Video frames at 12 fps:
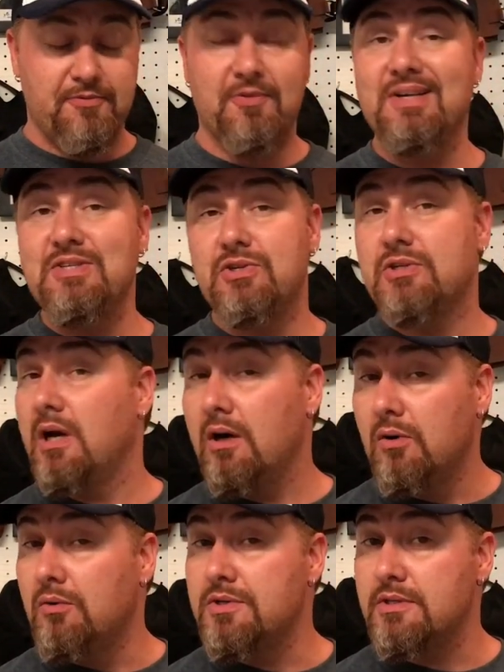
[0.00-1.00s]
French
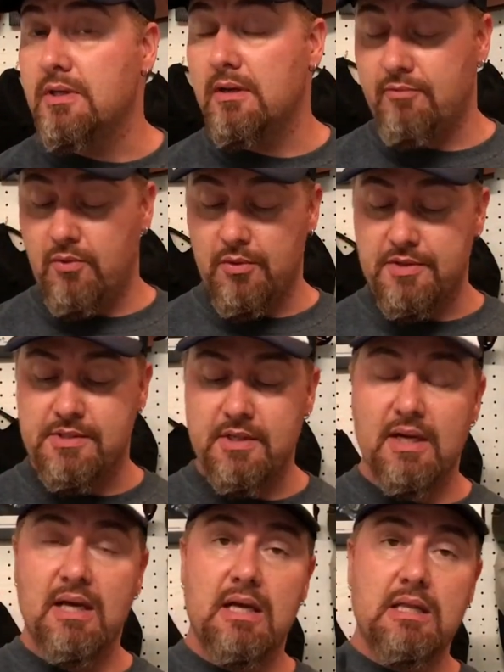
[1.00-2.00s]
toast, and of course,
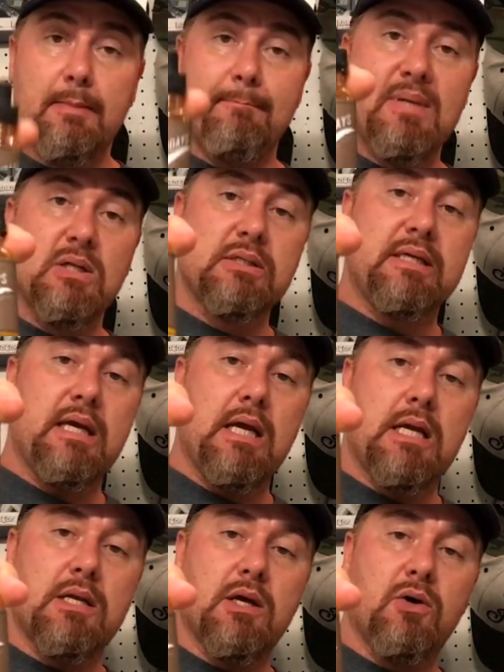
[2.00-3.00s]
the milk
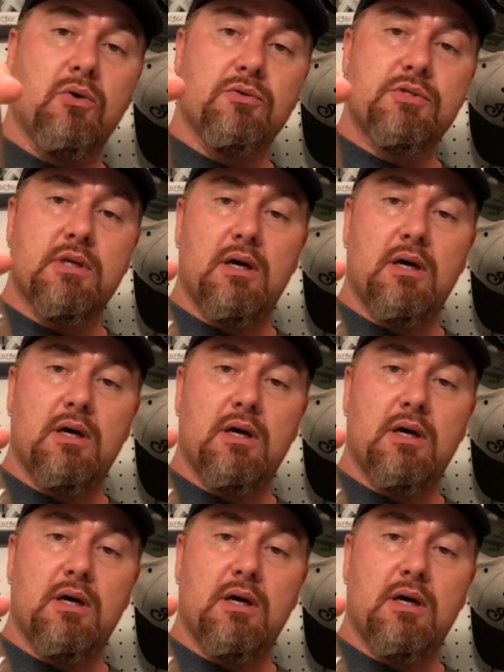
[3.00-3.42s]
and oats.